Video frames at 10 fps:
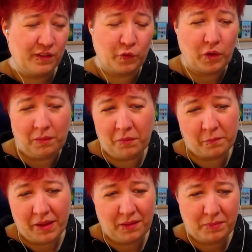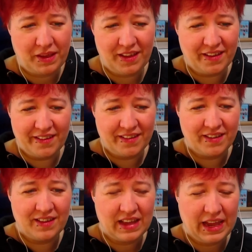Screams, maybe.
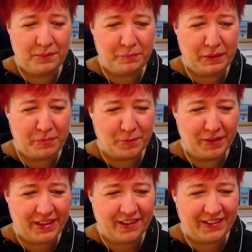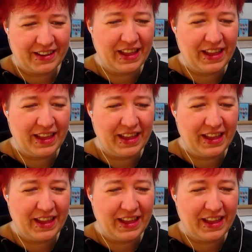And people without